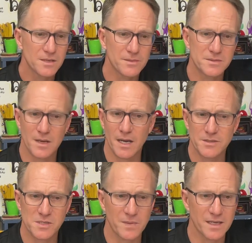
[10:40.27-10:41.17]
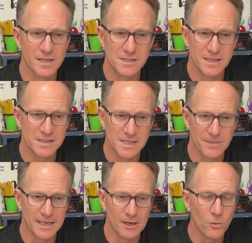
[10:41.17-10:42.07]
just because it didn't seem
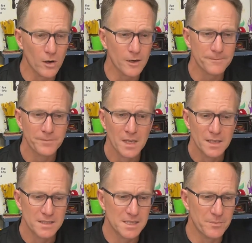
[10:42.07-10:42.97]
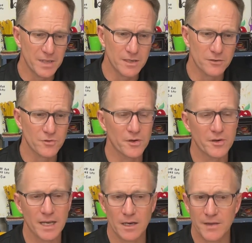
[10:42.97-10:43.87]
like it worked. He said, Peter, throw your
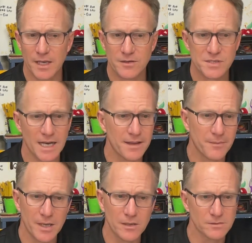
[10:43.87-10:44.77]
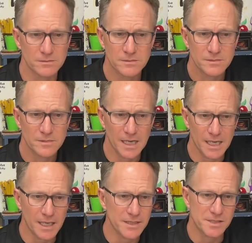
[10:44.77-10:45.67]
net on the other side of the boat.
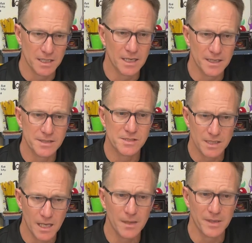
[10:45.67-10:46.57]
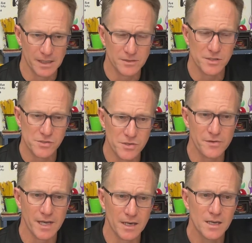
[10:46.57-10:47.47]
Okay, it's coming. You
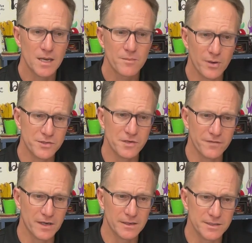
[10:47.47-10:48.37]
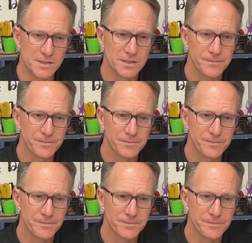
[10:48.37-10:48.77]
got to perseverance.